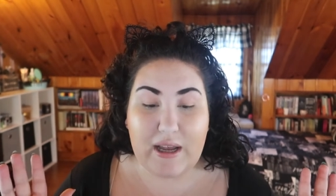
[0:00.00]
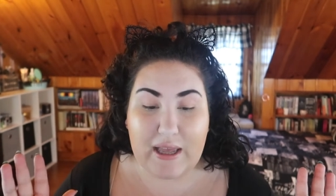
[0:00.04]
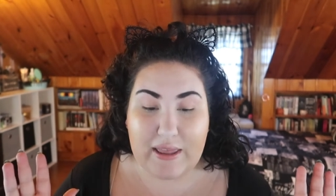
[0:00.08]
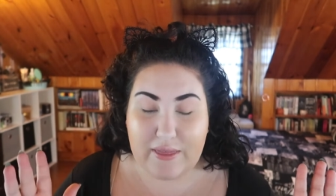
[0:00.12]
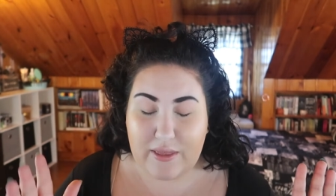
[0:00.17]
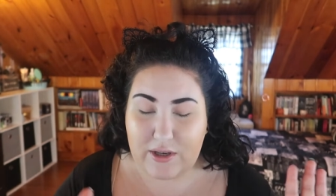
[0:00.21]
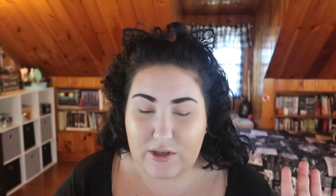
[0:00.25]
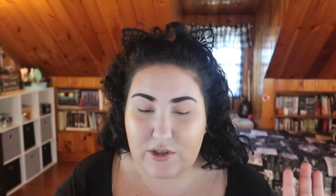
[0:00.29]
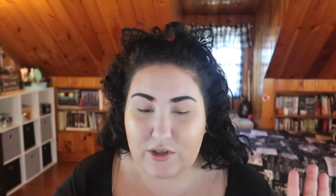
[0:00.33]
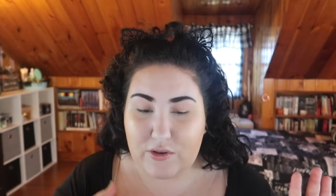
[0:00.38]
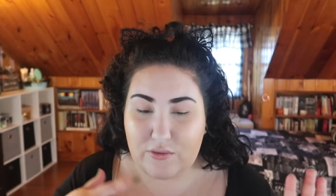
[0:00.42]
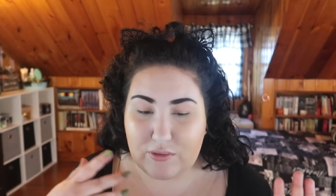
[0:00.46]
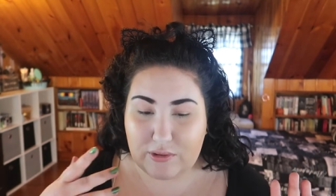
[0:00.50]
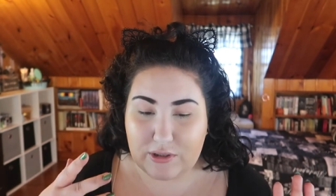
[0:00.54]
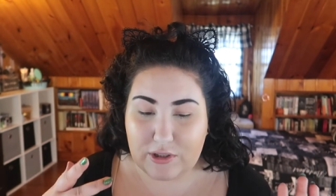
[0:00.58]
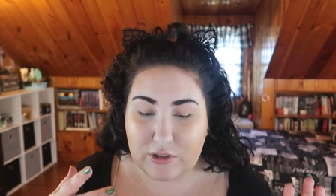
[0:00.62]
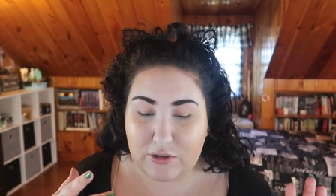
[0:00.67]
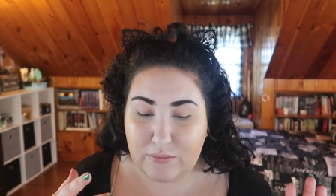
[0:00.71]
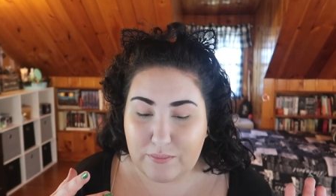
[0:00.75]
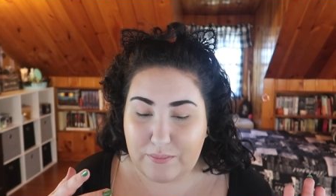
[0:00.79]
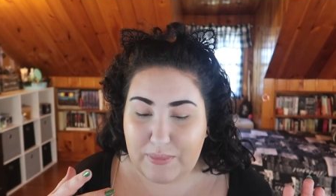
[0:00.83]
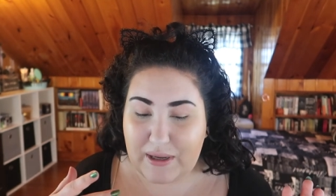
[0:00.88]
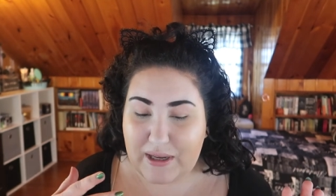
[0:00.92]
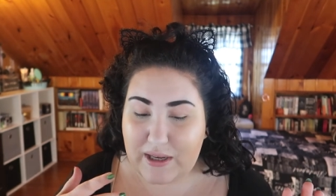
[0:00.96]
and then do a
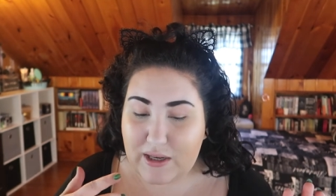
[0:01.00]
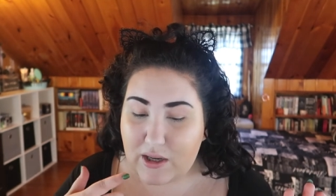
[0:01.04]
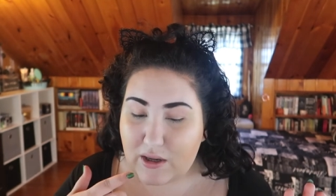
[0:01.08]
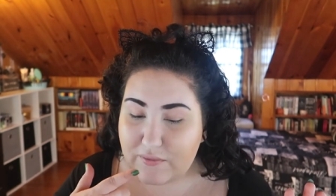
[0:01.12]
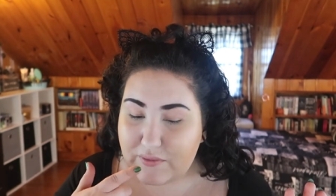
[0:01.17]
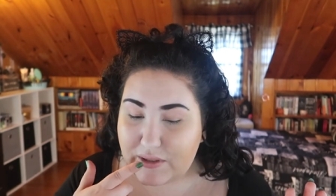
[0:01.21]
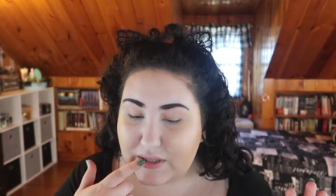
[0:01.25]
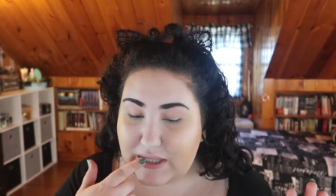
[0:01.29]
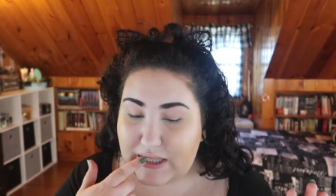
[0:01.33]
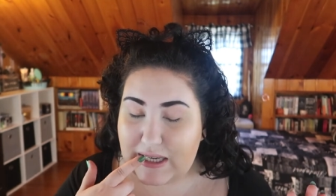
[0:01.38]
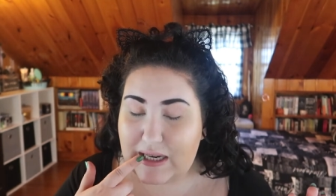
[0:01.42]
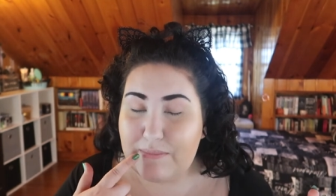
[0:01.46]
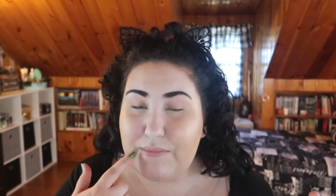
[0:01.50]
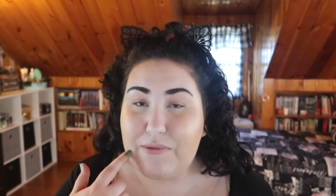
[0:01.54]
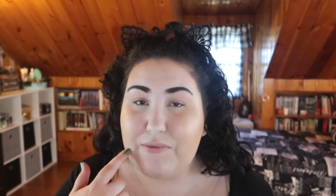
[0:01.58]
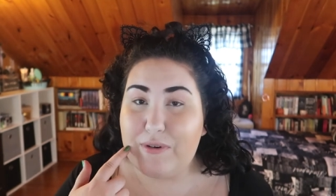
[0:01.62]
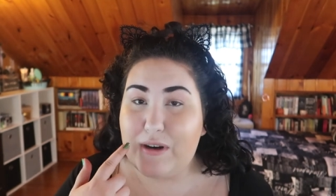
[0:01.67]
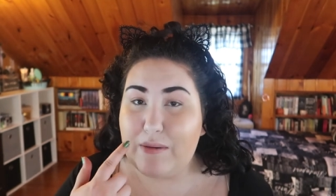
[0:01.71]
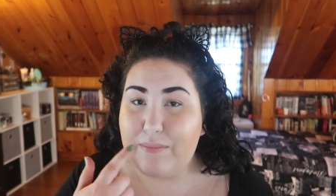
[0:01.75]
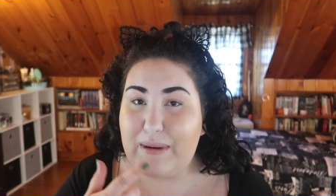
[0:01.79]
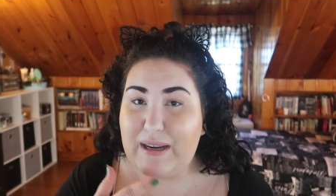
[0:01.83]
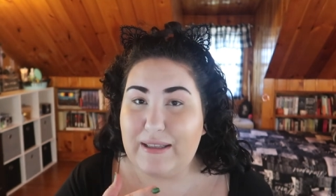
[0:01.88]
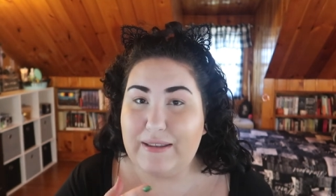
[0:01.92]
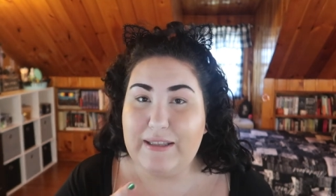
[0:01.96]
little bit of cleanup
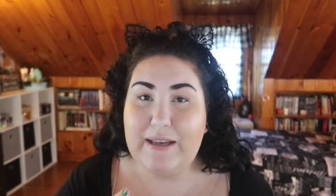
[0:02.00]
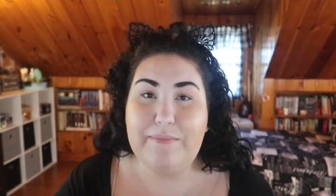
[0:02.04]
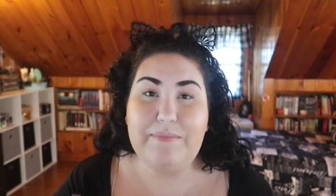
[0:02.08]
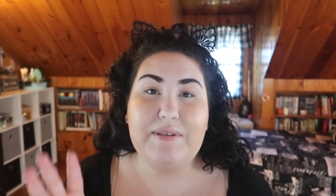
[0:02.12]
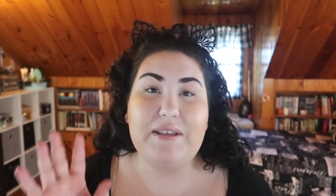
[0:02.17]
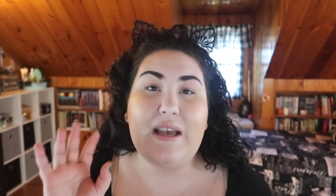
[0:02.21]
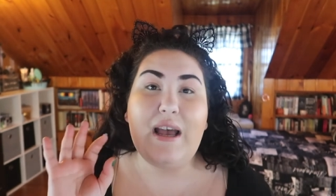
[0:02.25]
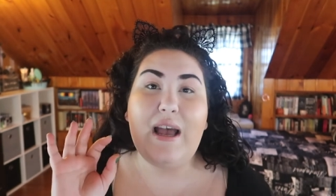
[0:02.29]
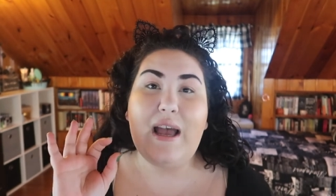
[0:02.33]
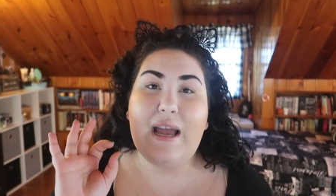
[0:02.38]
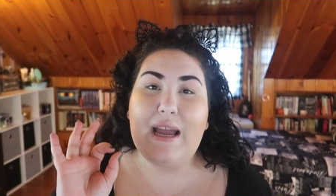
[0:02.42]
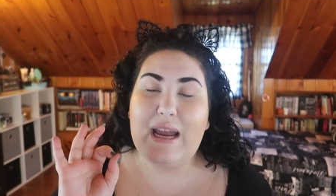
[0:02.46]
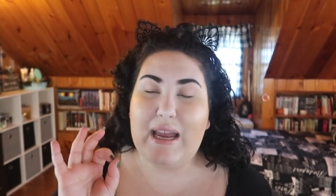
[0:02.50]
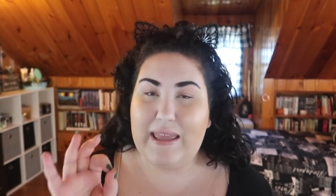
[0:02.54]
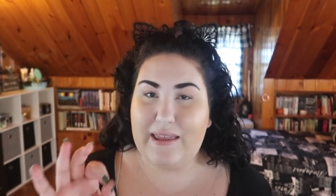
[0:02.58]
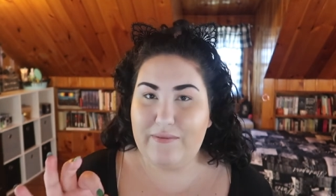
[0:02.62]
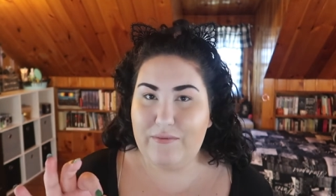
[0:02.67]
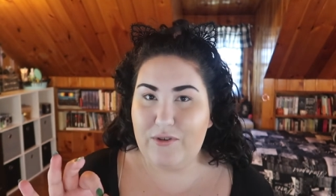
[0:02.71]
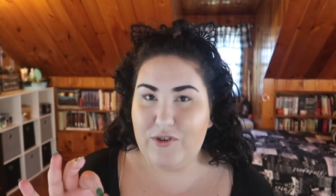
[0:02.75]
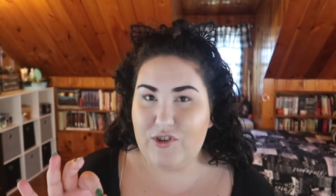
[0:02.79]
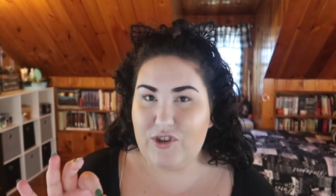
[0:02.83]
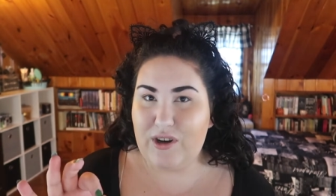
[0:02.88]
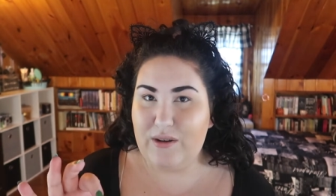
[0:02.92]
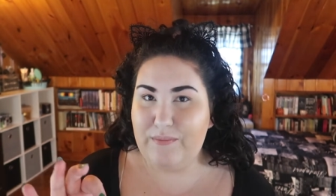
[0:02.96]
around my lips, and then
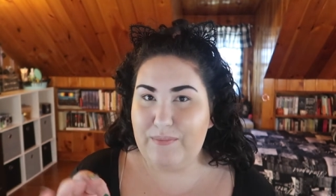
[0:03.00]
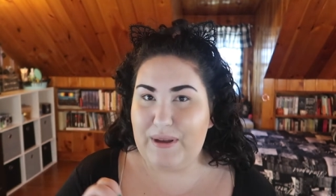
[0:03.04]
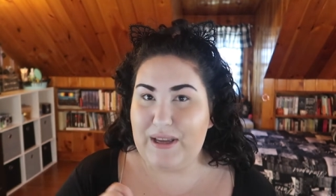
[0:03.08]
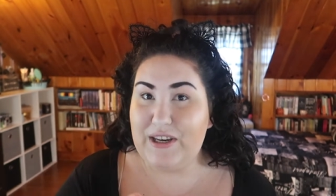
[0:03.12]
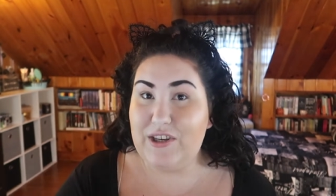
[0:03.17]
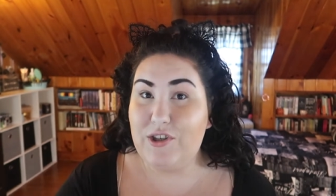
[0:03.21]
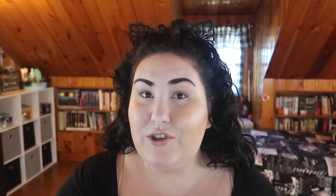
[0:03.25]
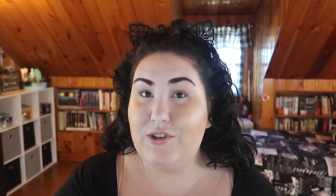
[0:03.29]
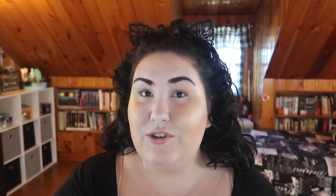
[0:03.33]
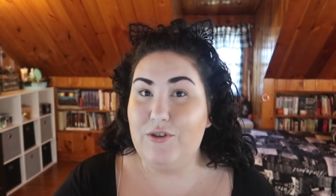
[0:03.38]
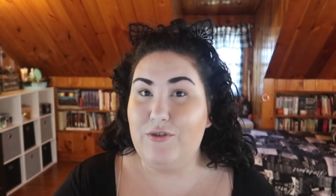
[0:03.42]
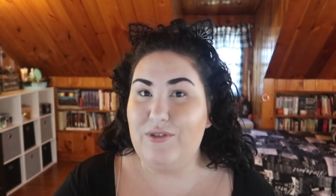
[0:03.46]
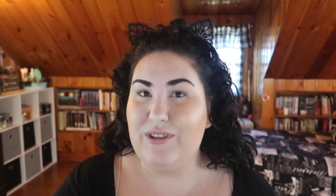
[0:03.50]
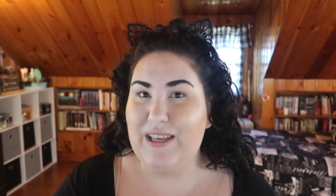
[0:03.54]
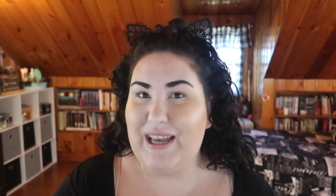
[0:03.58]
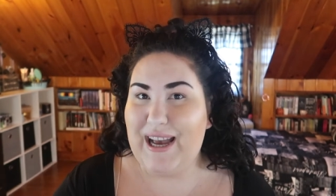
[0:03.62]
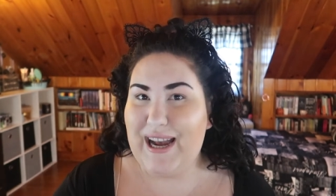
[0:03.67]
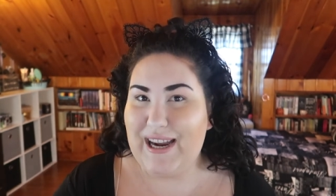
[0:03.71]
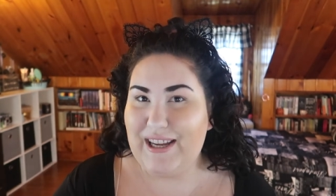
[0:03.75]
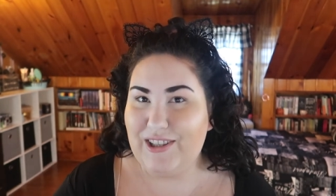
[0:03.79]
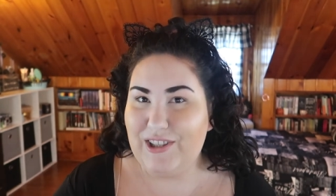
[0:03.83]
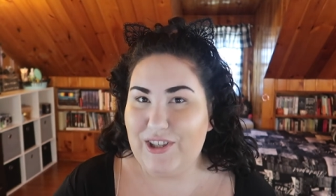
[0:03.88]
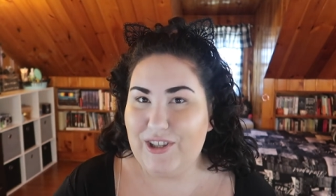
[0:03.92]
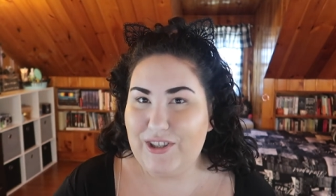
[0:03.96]
we'll jump into the
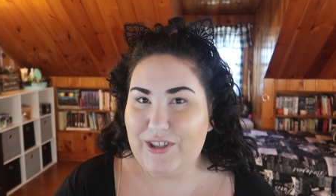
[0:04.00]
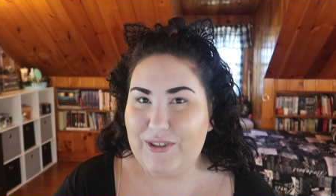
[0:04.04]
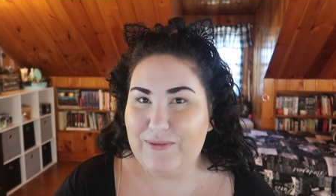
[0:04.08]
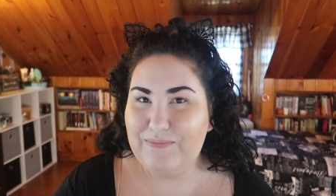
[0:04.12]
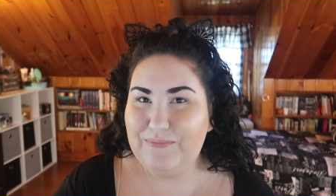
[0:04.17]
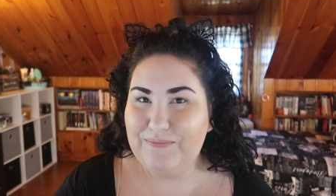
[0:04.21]
eye look.